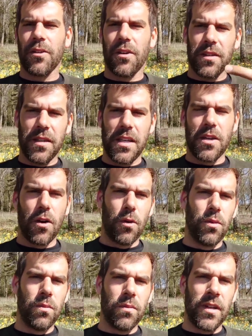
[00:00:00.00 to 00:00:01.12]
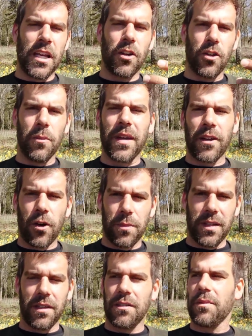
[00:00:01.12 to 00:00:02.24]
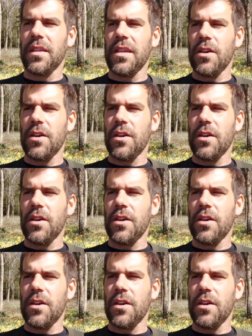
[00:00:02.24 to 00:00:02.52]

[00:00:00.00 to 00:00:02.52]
but not neo-economic communism,